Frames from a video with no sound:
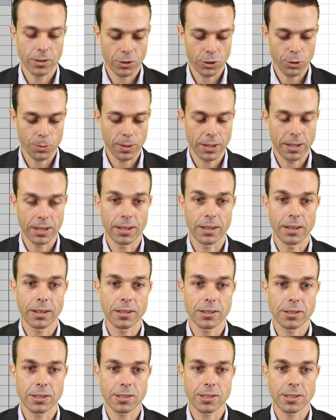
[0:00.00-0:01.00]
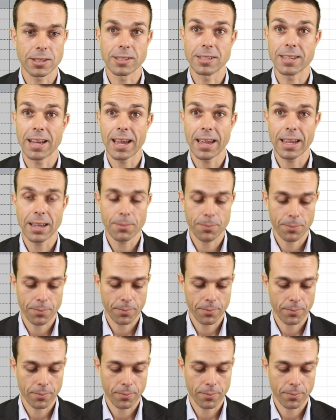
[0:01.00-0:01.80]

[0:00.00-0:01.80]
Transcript: to be just the day,